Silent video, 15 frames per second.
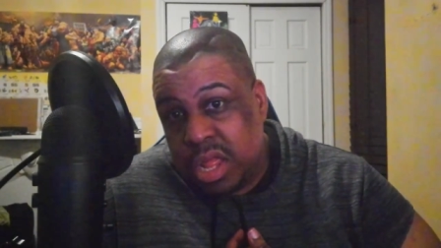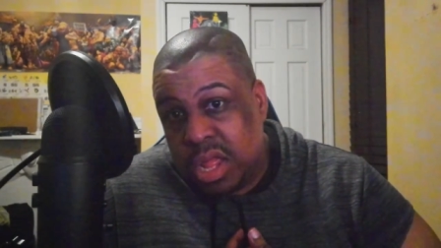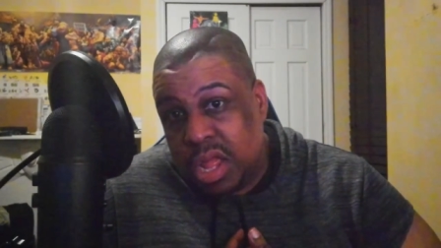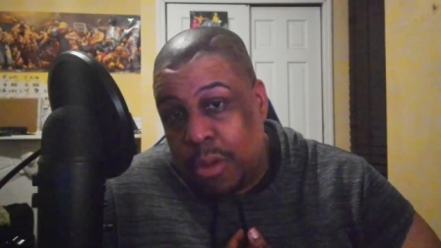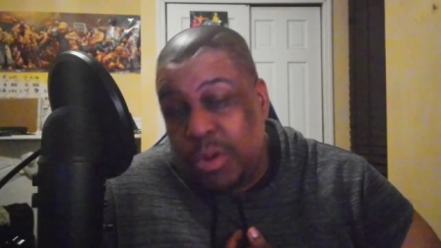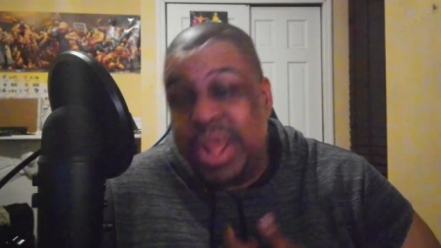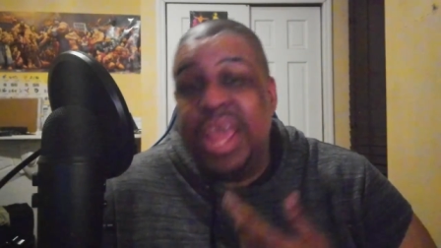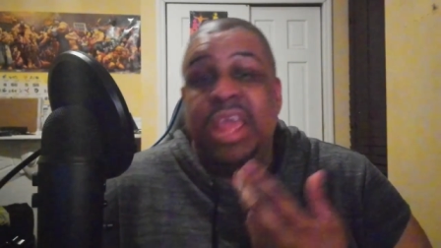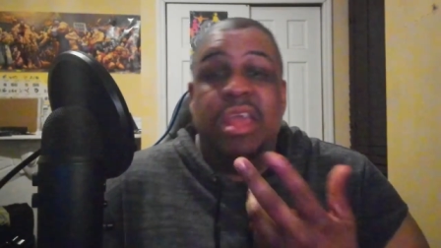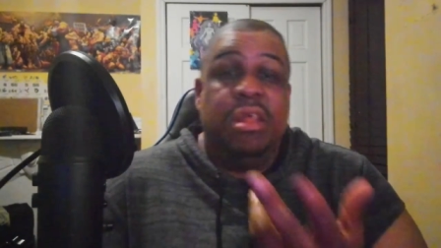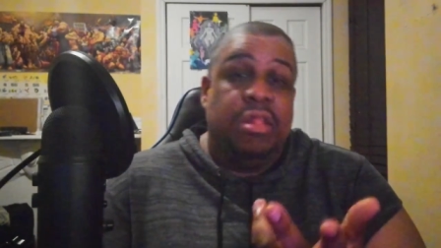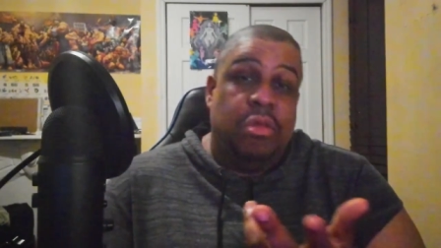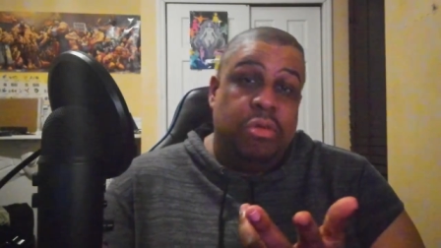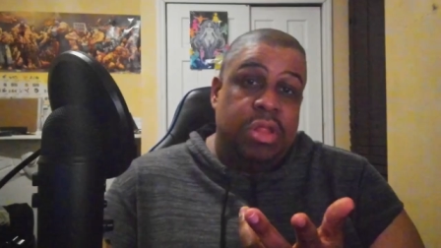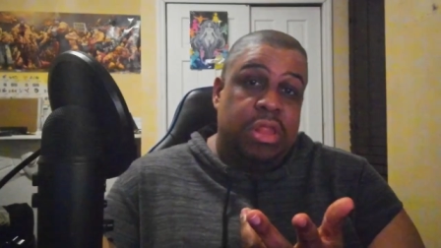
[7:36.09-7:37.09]
I want to hear your
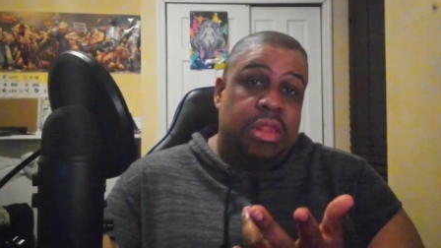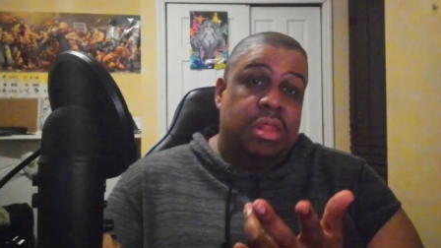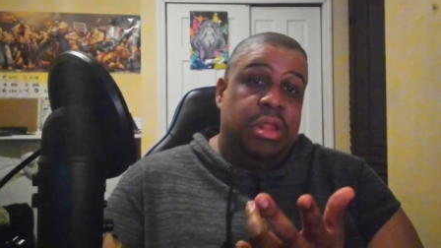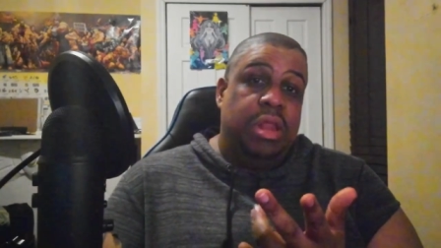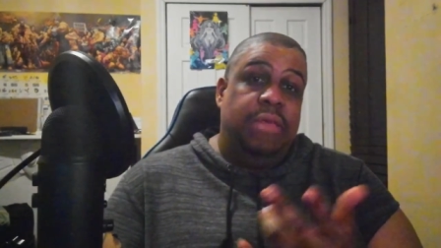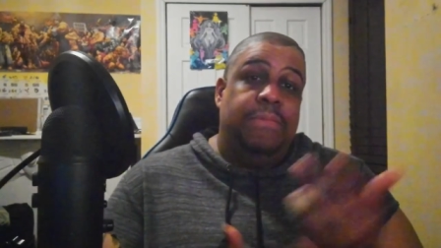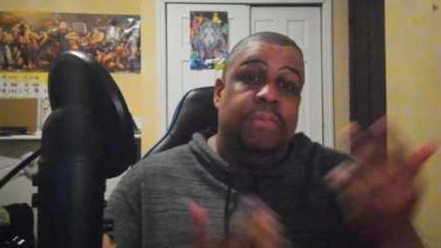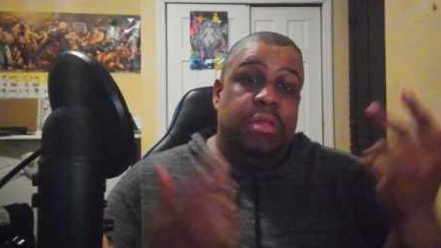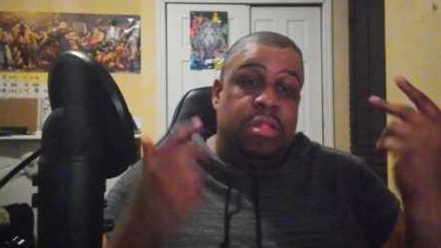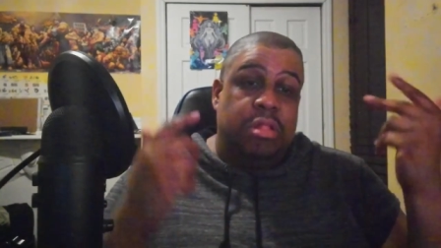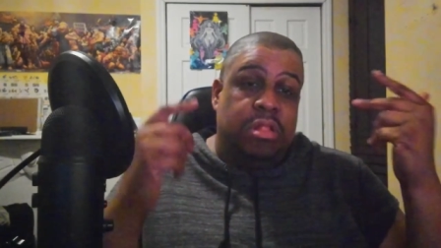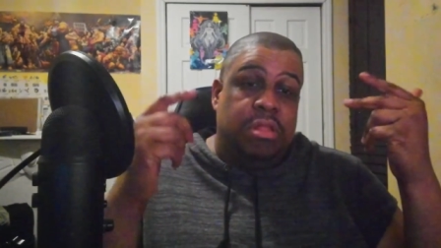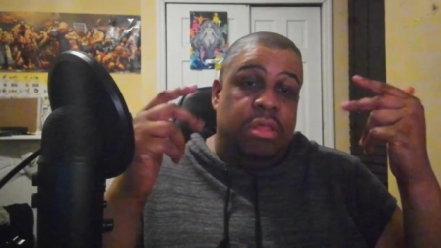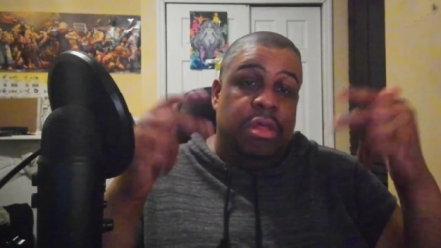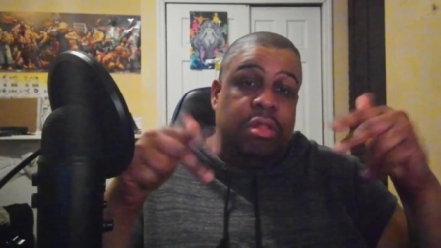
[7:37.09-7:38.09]
thoughts. Leave
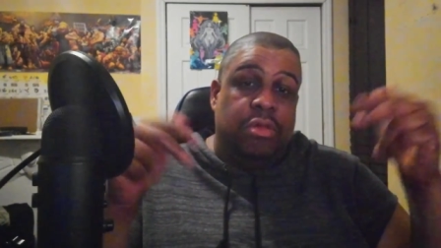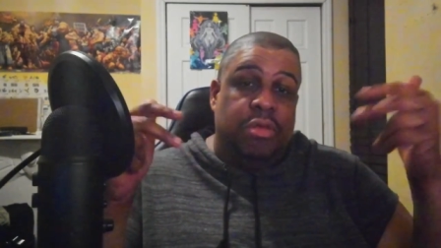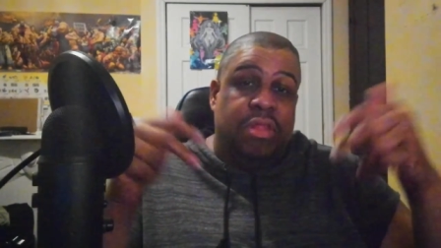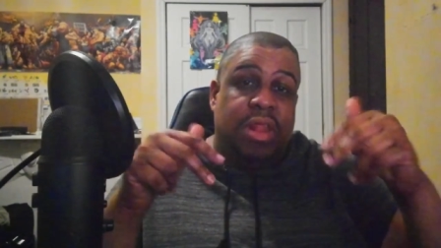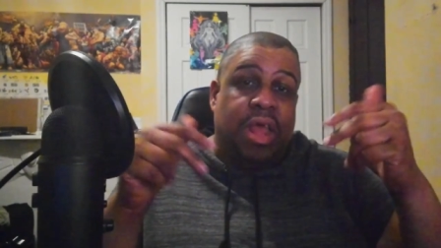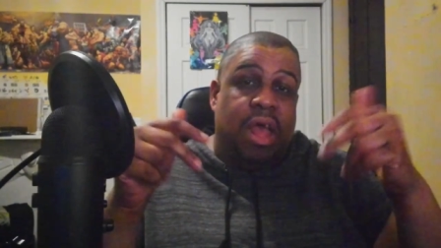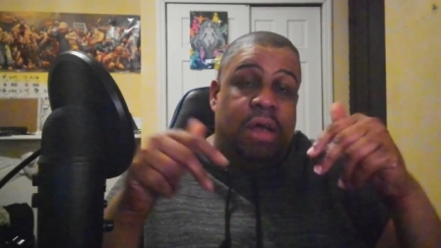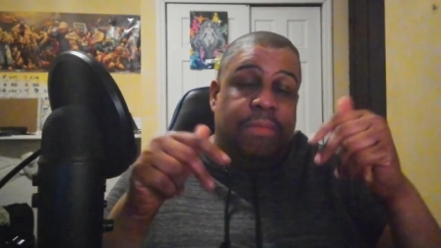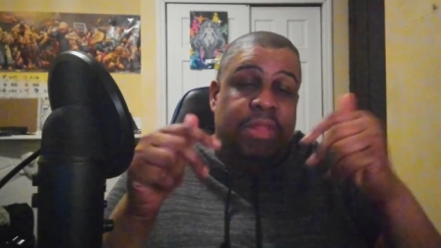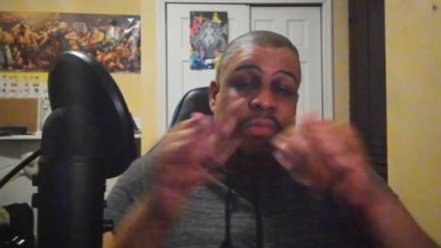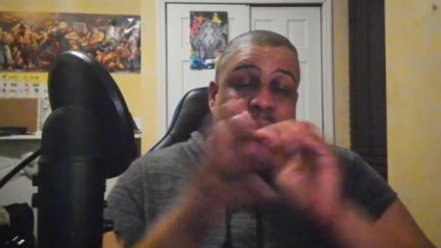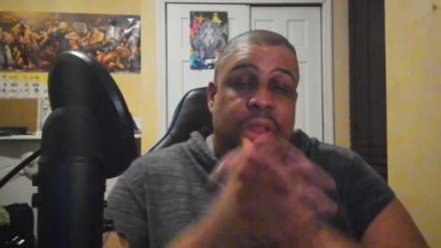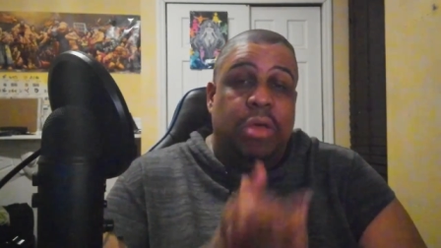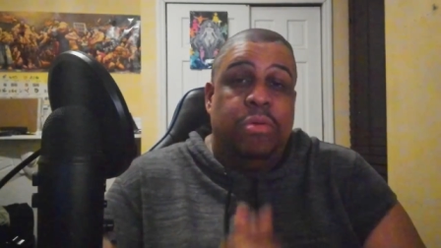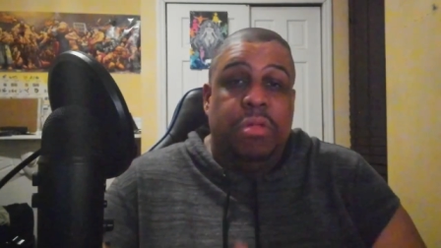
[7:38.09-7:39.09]
your thoughts in the comments
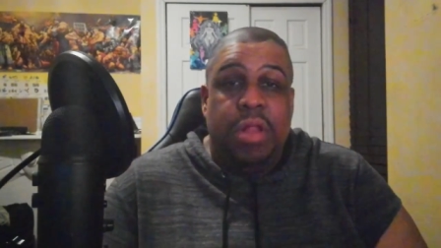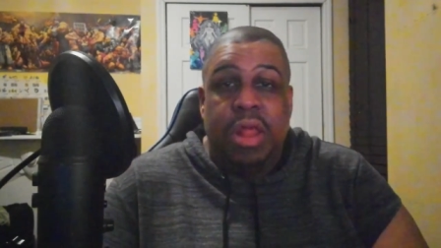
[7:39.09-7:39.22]
below.